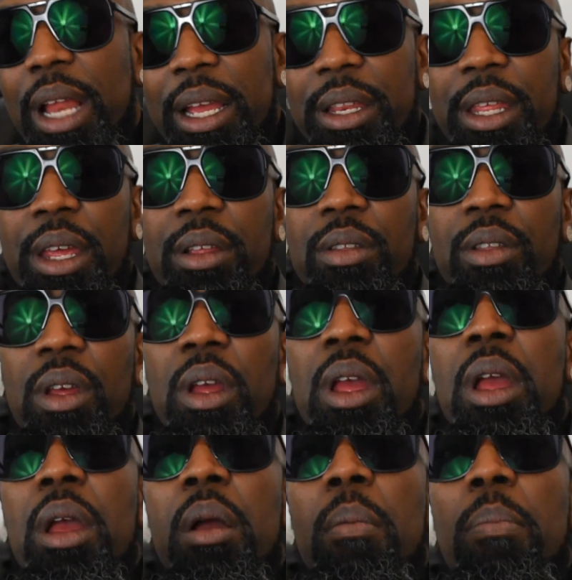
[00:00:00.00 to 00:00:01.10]
like this:
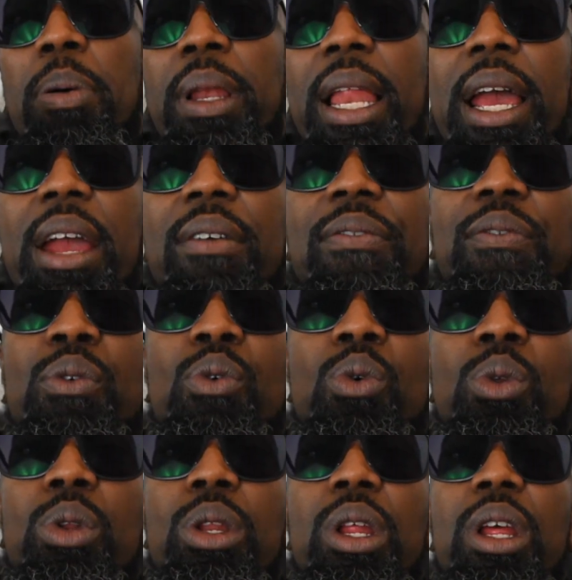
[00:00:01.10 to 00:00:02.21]
play a
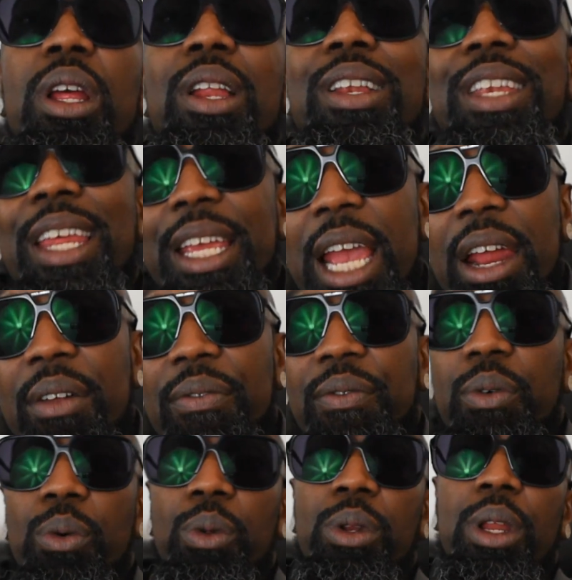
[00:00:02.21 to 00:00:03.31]
fool to get a
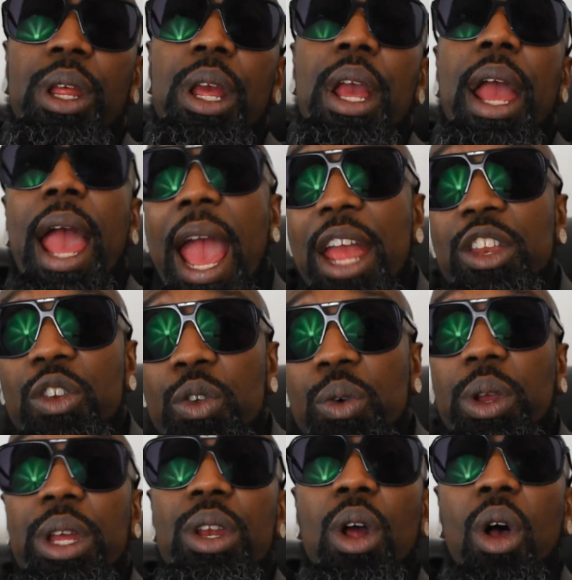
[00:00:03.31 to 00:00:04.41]
fool. And you
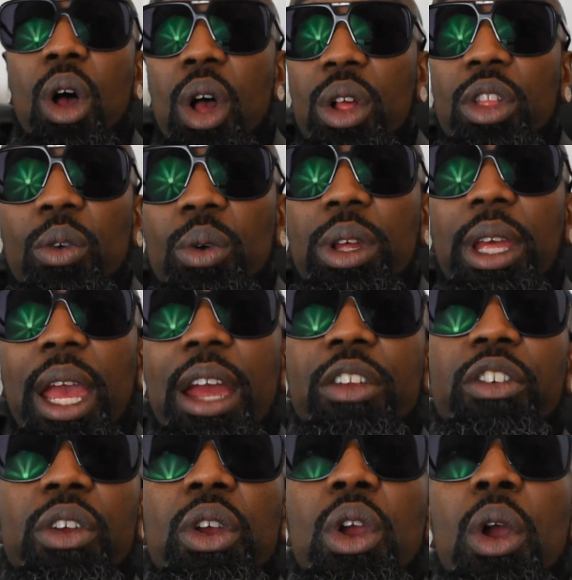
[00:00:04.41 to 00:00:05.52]
can also
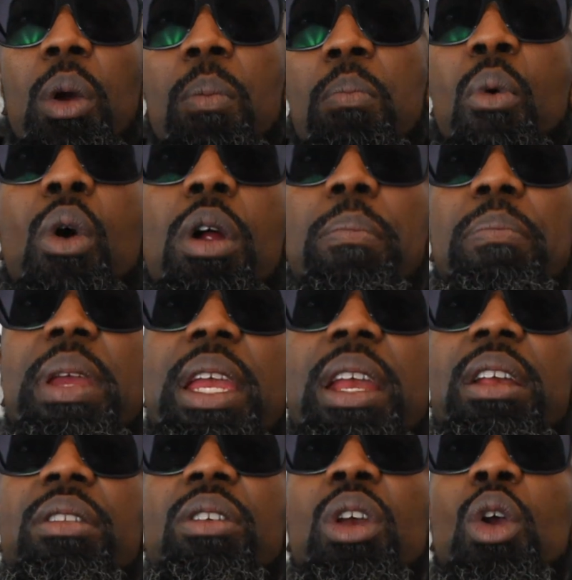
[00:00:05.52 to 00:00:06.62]
catch more
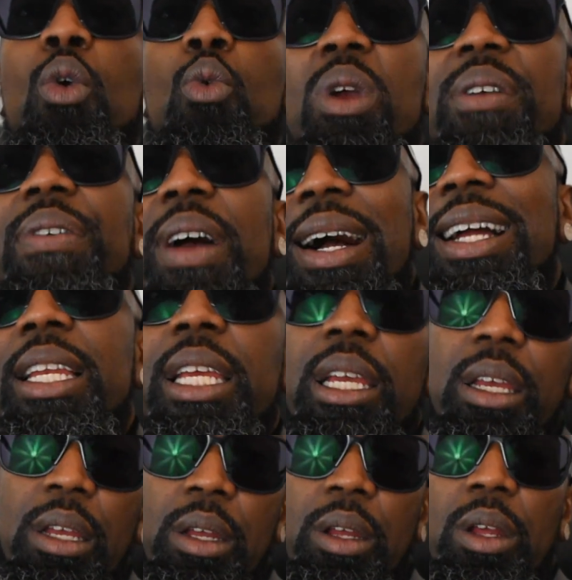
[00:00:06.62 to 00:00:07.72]
bees with honey.